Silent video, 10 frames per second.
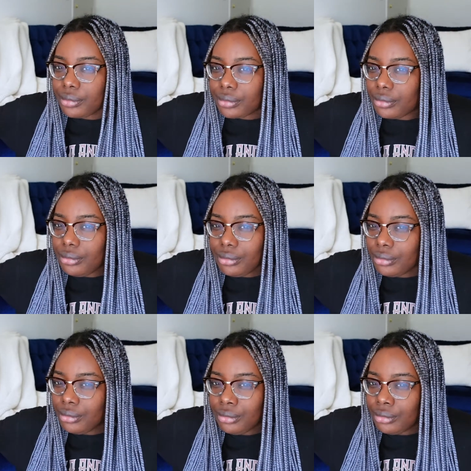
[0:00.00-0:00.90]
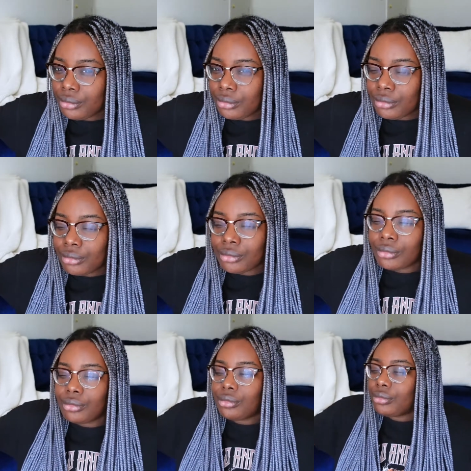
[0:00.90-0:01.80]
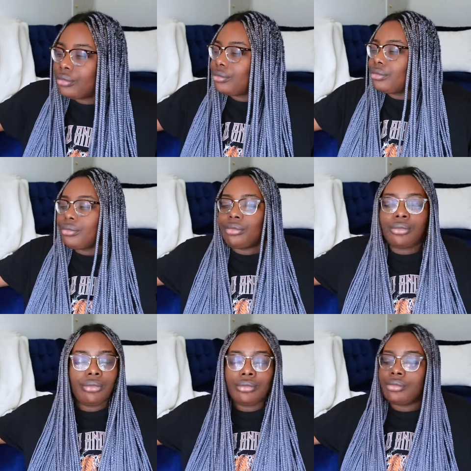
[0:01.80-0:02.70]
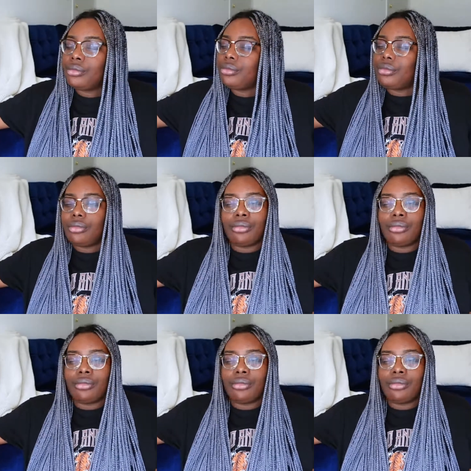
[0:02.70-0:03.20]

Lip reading: Nothing is said.